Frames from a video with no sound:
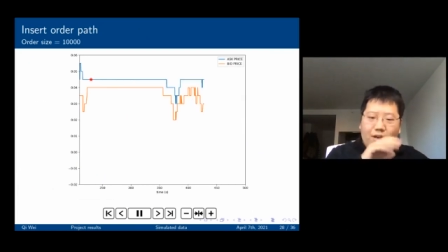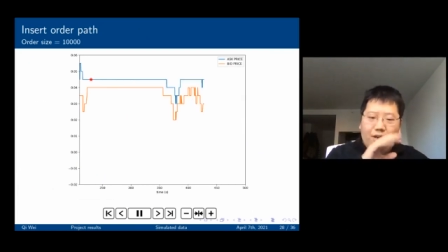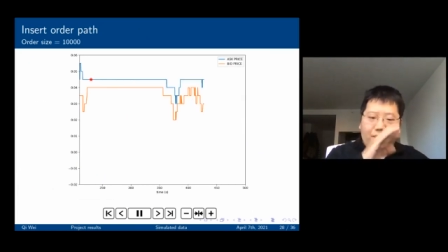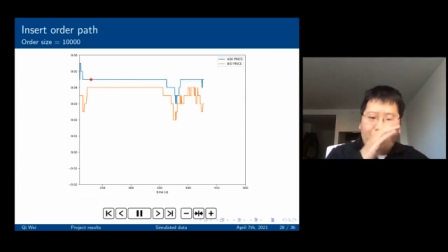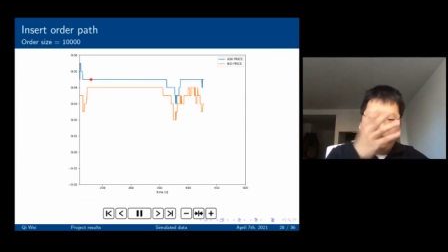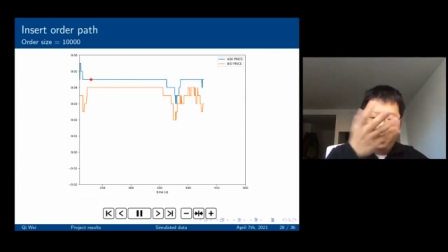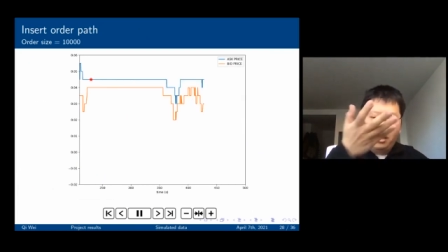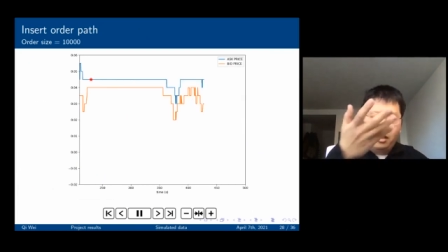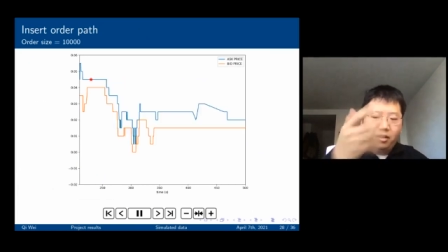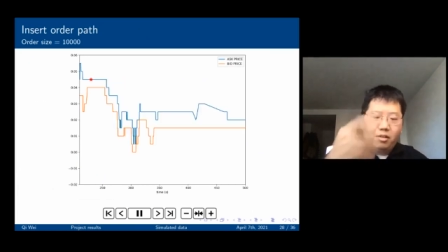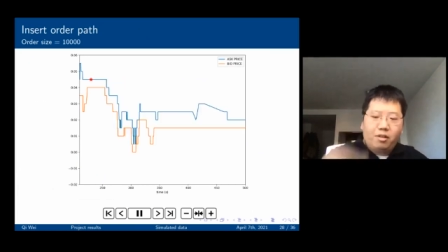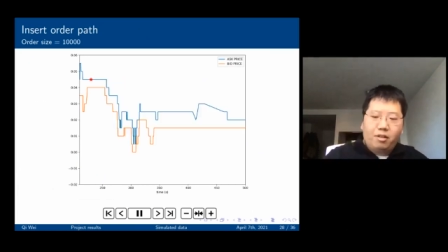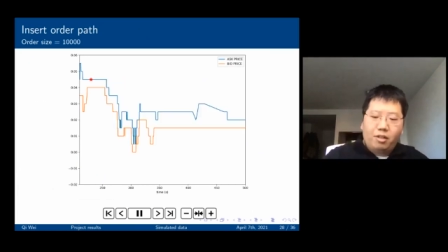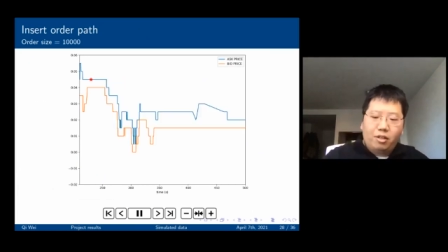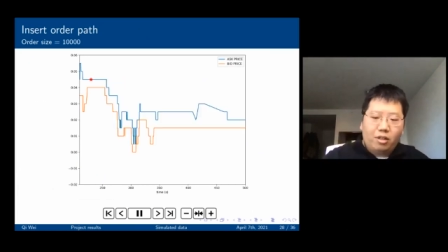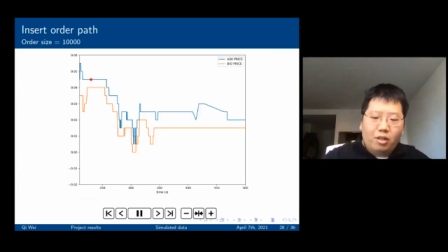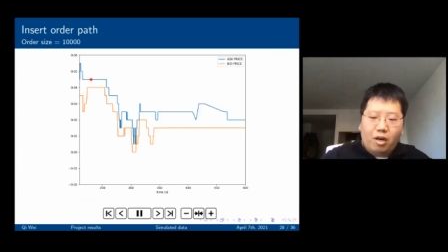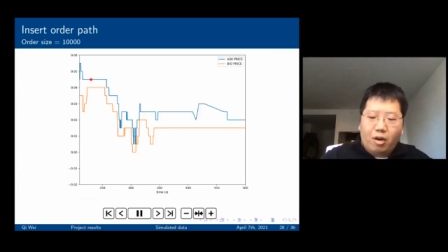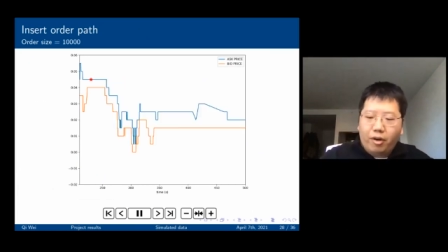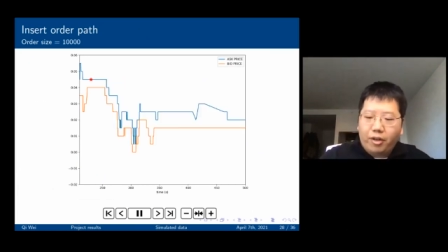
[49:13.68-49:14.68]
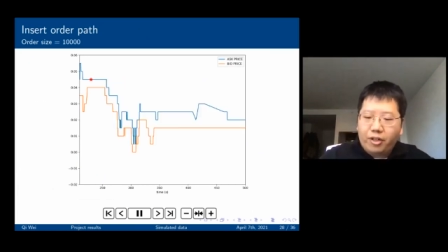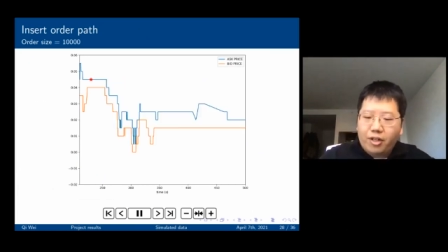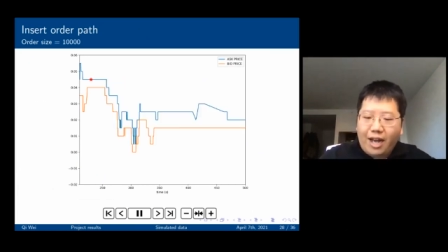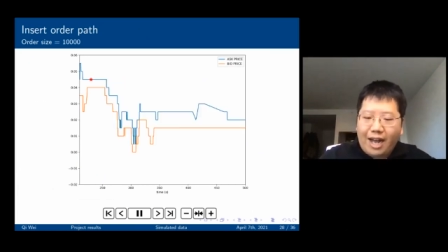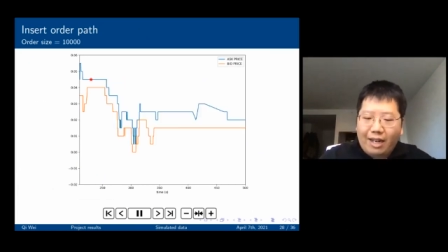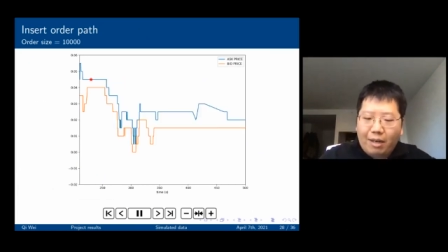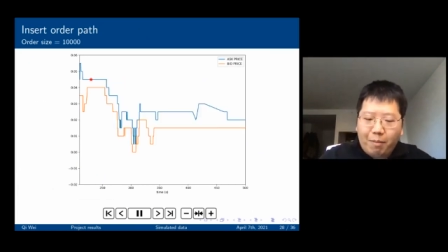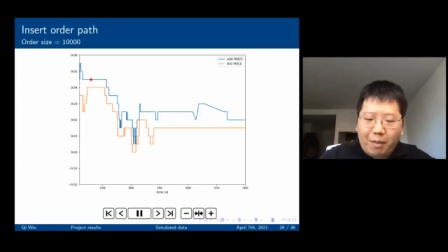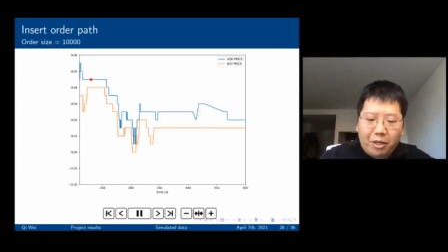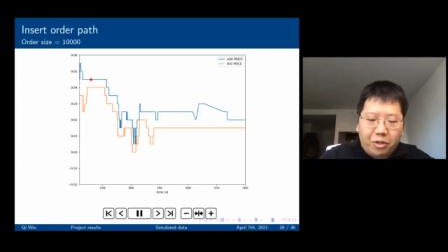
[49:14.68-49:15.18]
this is only the
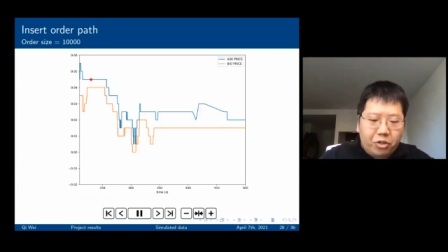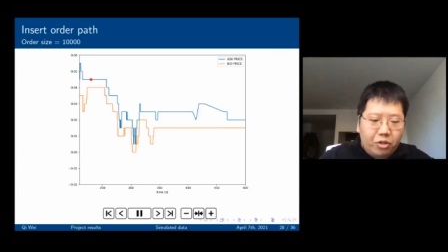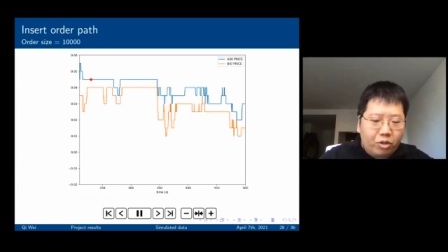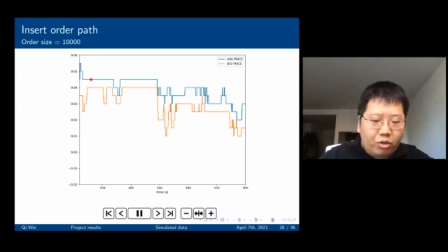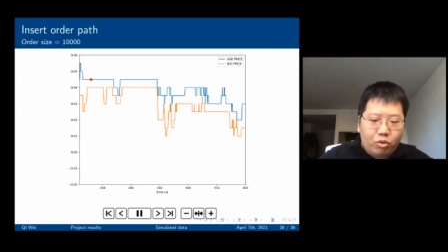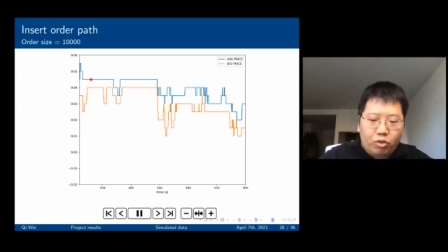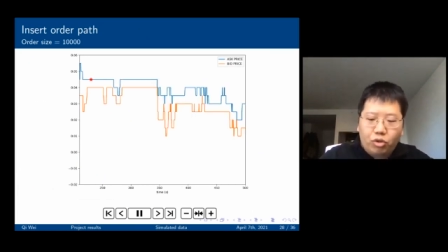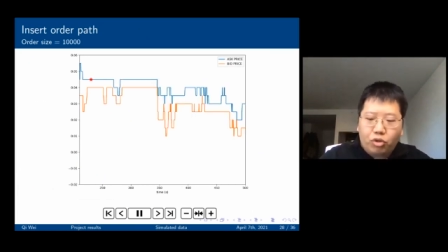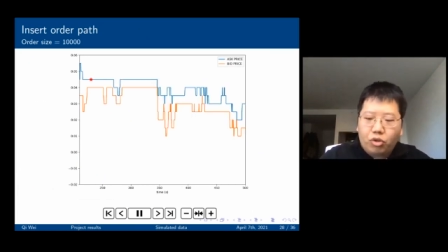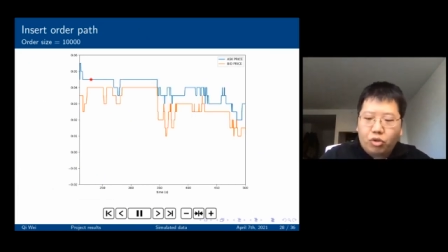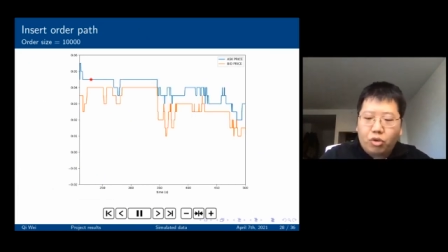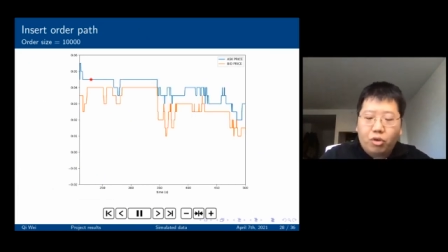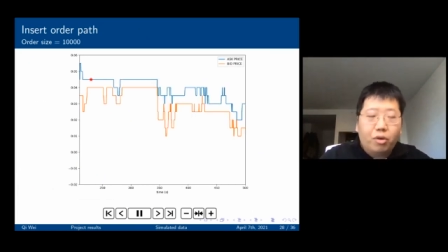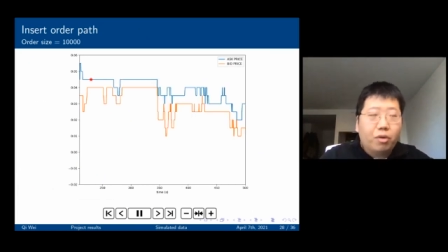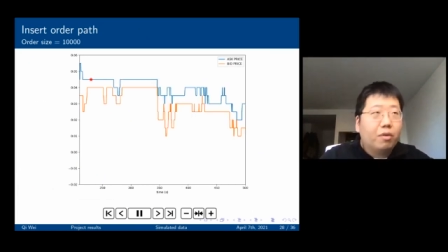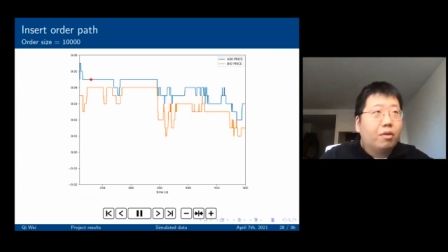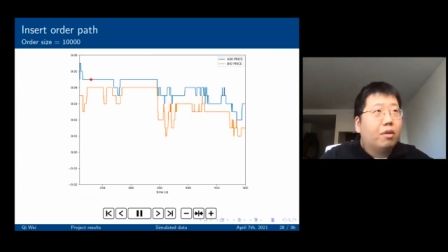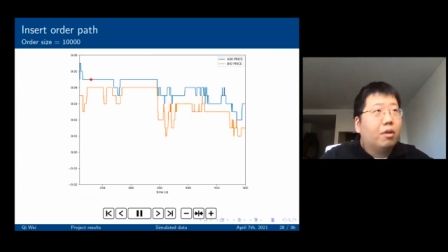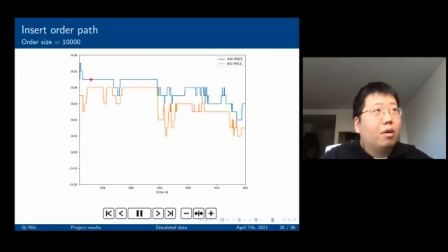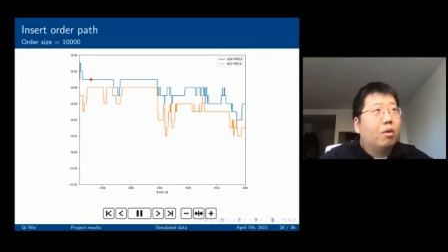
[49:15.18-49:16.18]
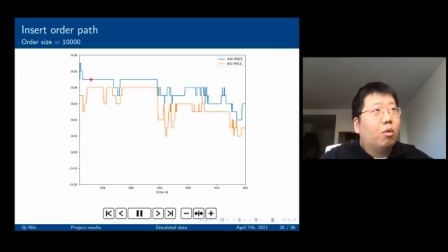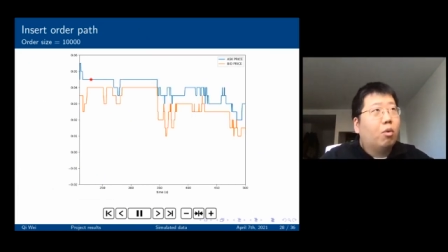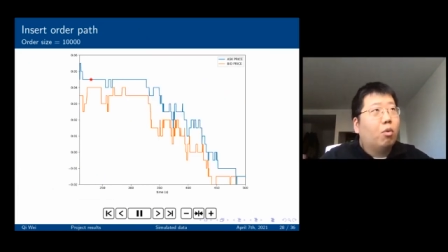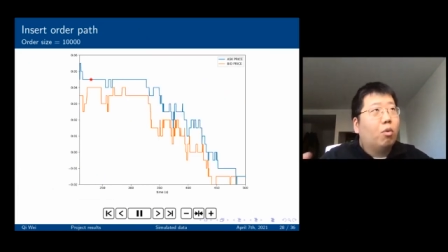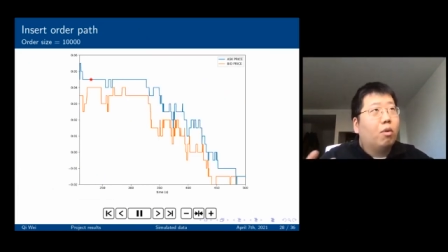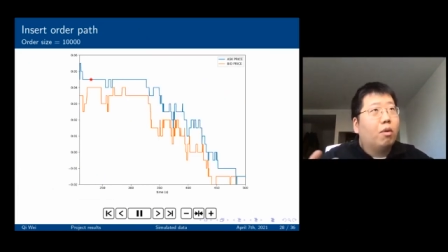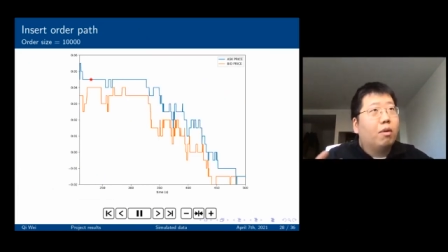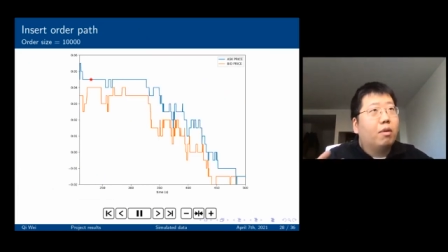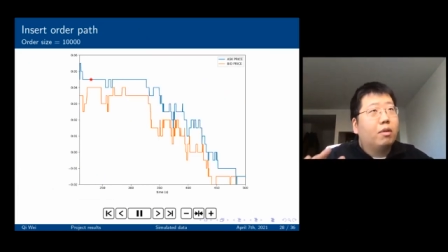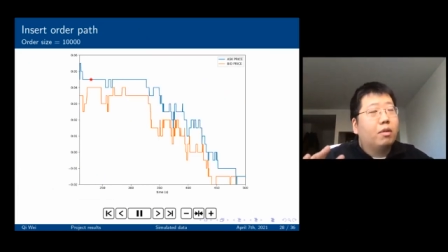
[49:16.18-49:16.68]
animation to
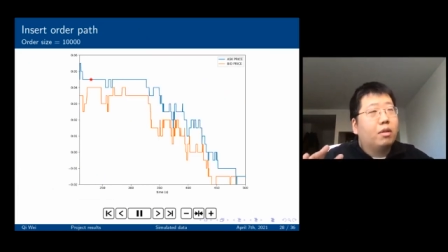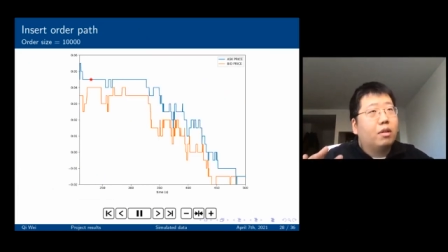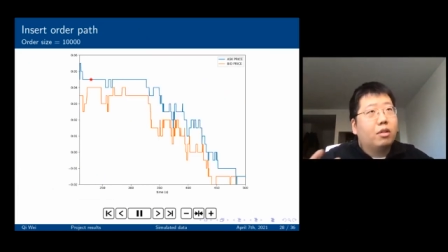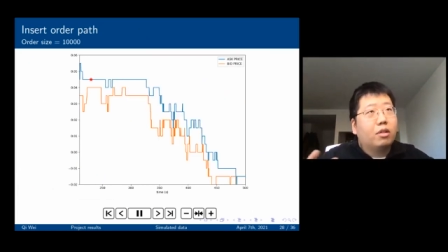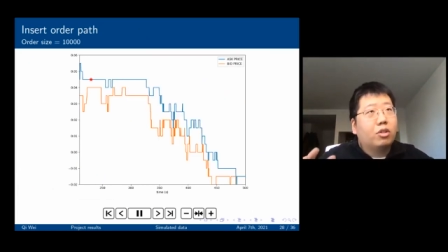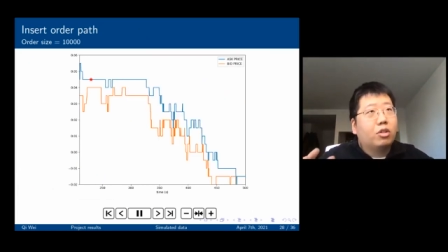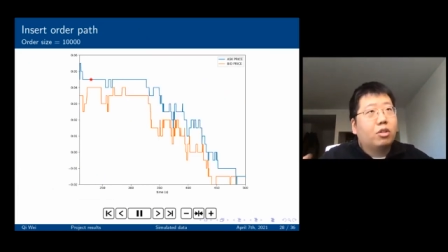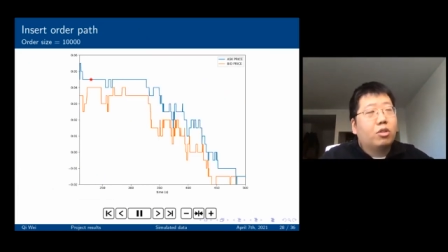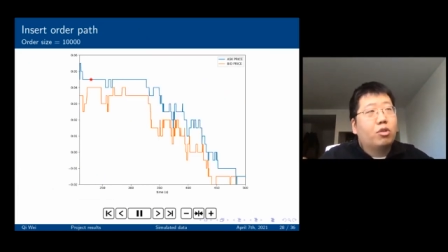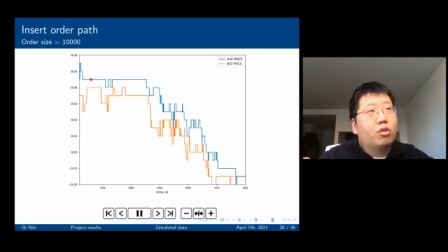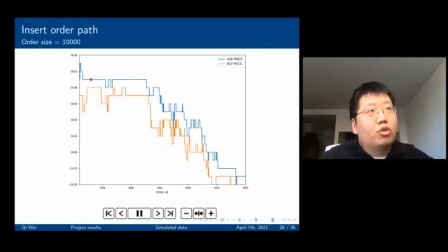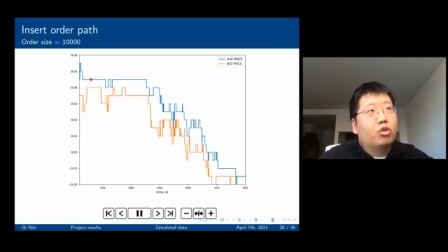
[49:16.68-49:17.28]
still